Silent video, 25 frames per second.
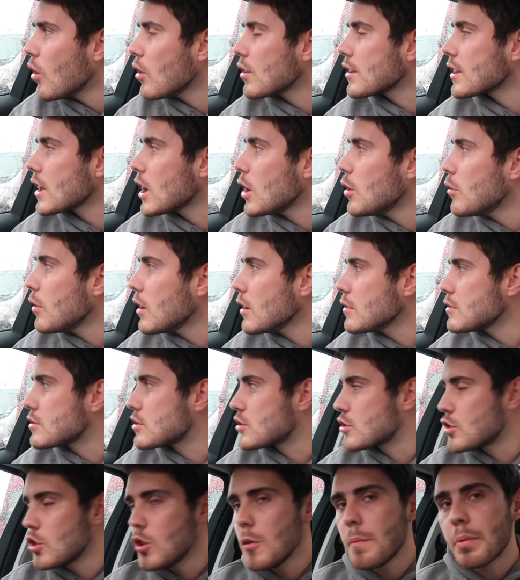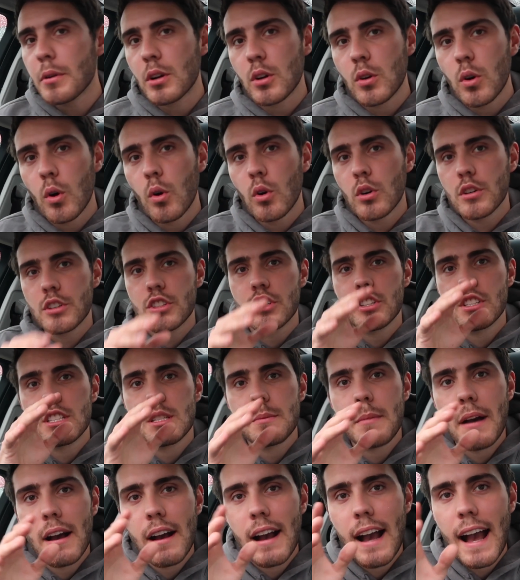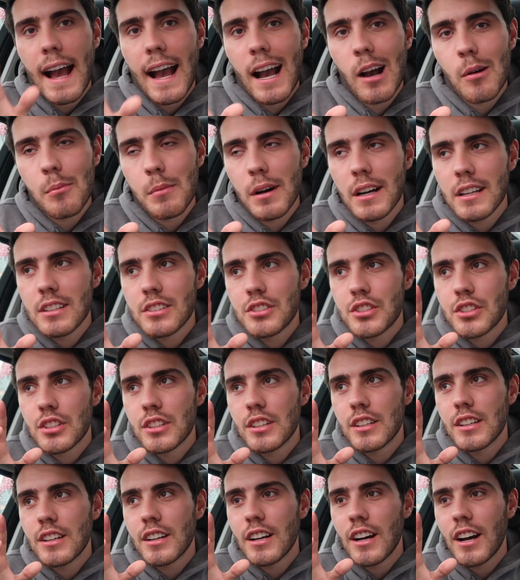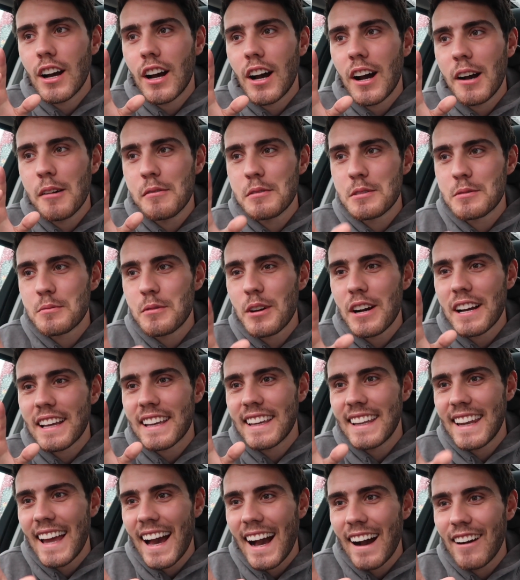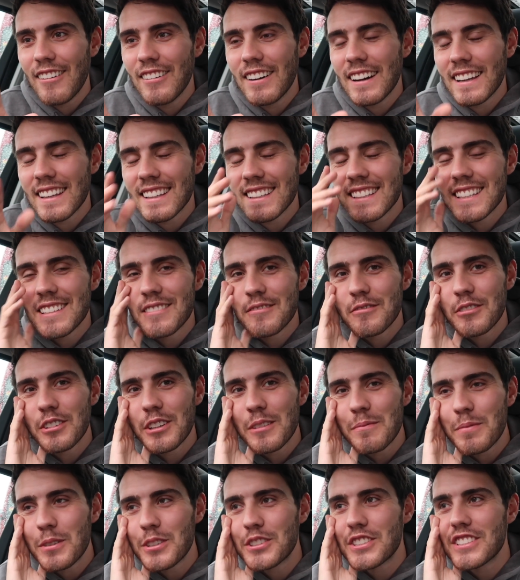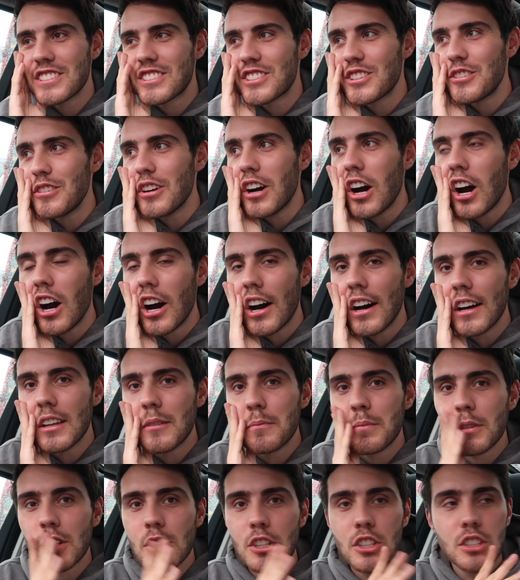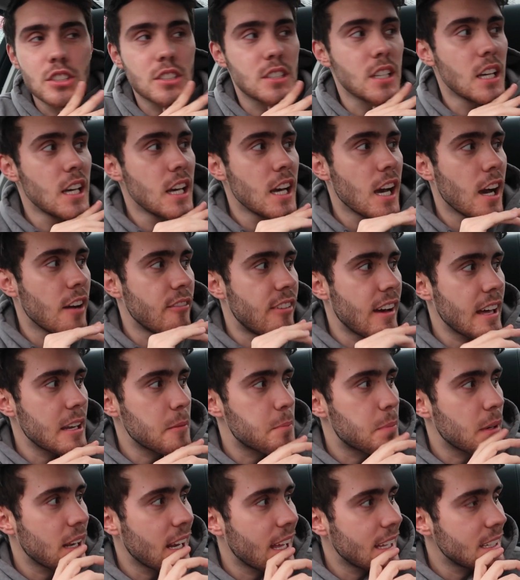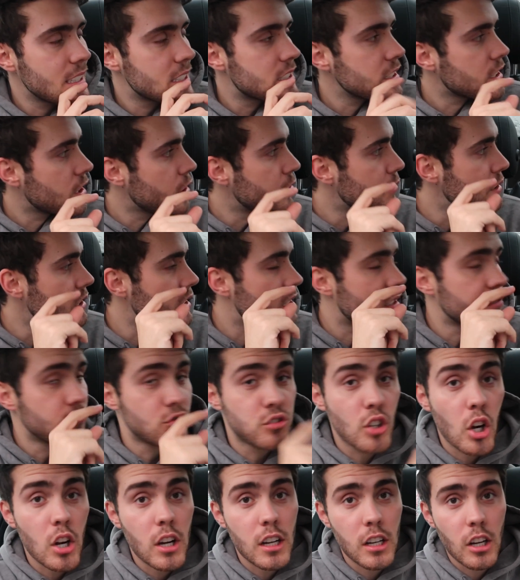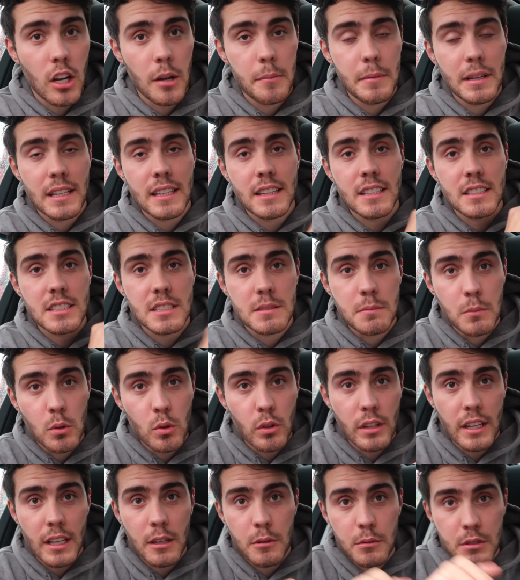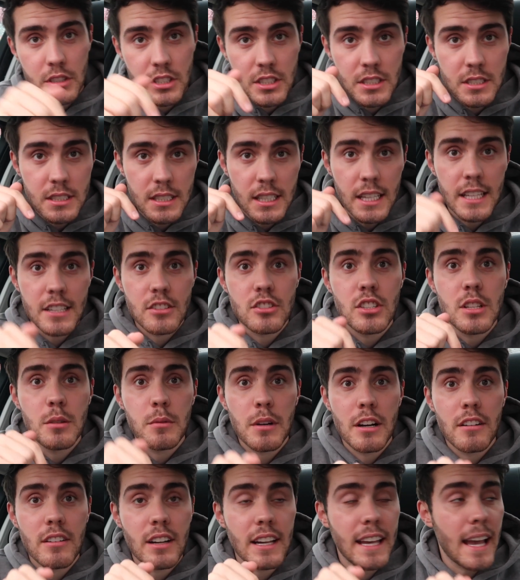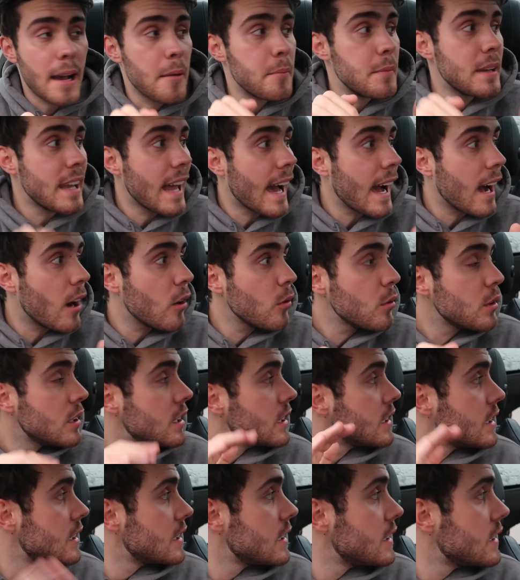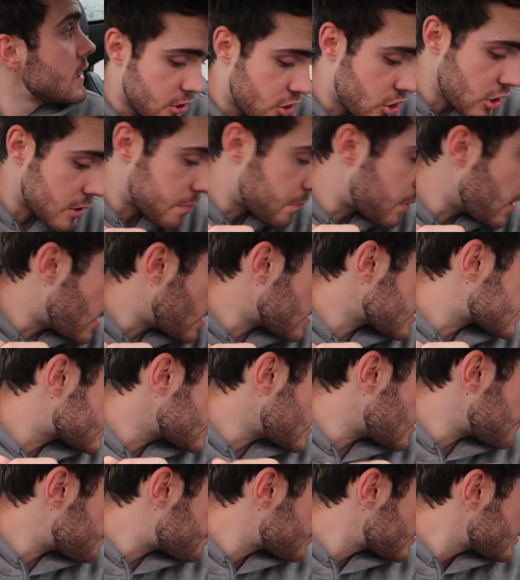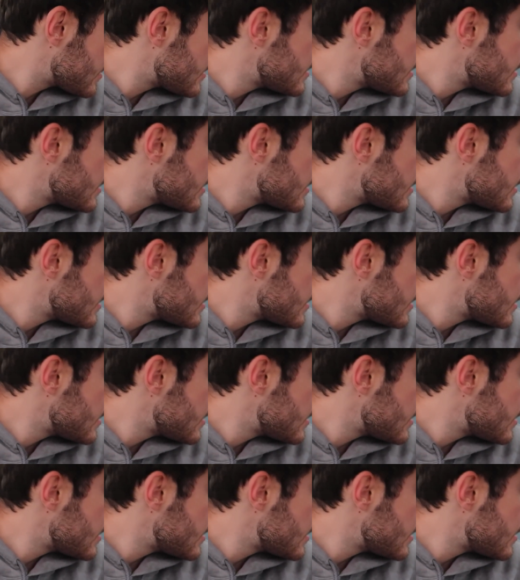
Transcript: Although I was super cautious about how much I was working out, and I didn't want to push it too hard because I've had planned to go this rock climbing this morning, which is literally where I am now. Just parked up